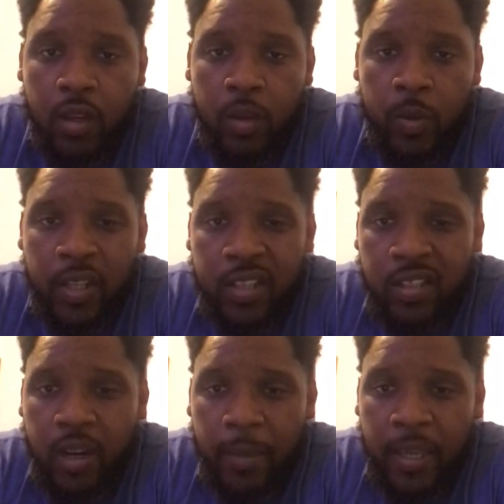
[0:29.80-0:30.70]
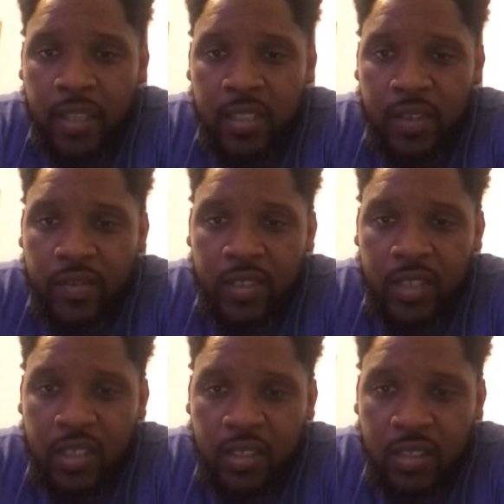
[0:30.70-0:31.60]
We need to start making tough
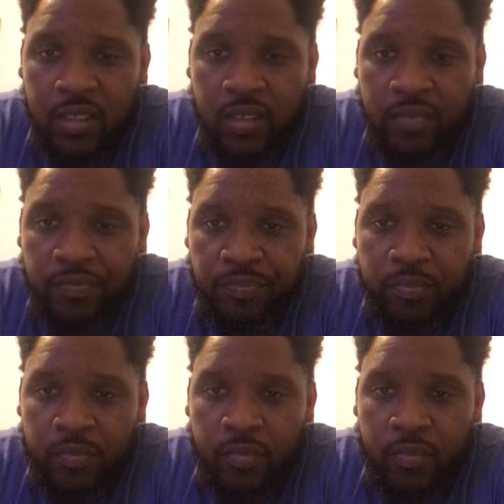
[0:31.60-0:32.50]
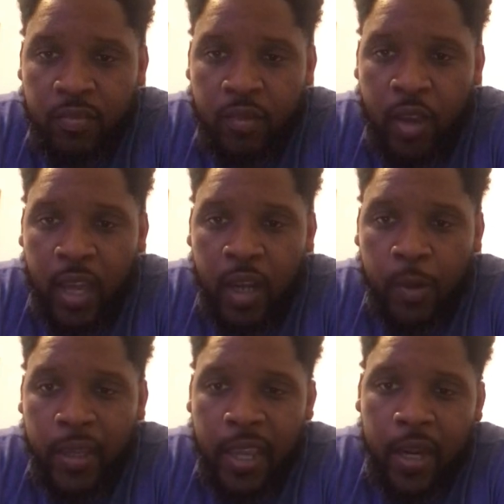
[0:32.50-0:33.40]
decisions on how to
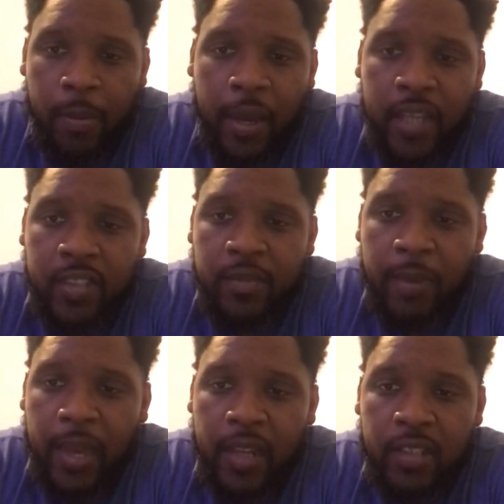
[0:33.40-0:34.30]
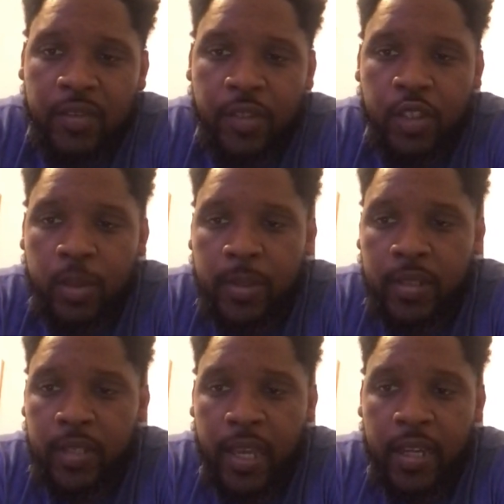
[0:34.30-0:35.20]
regain a positive balance for humans
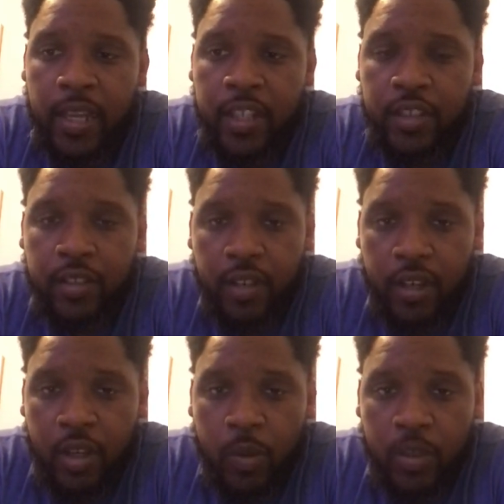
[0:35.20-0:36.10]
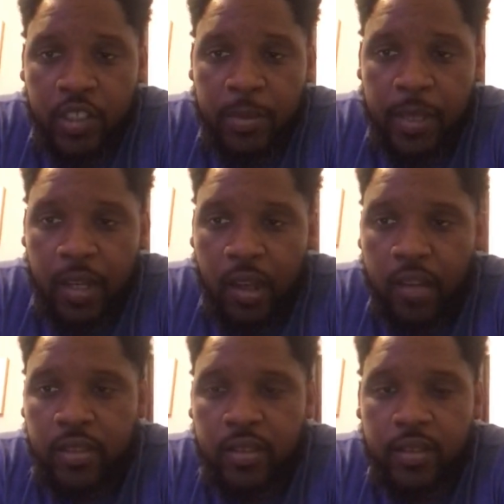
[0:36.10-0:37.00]
and nature, which has been
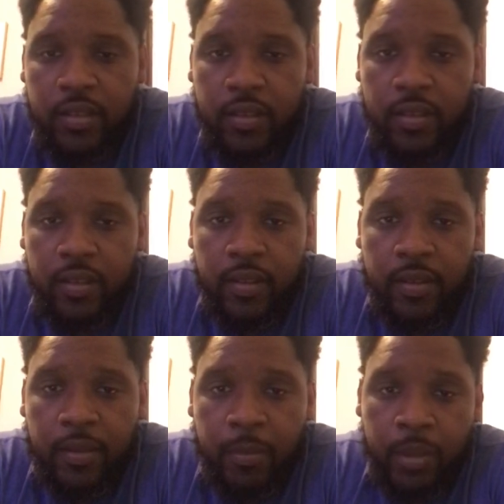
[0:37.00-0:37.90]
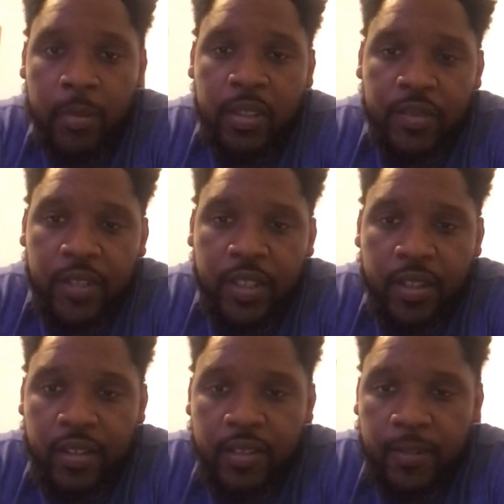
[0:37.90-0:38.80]
lost pretty much for
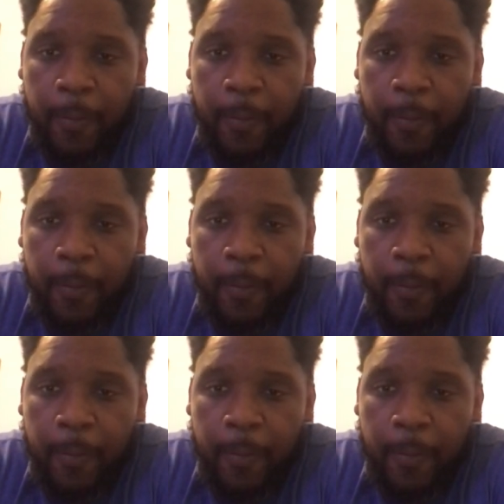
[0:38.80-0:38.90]
years.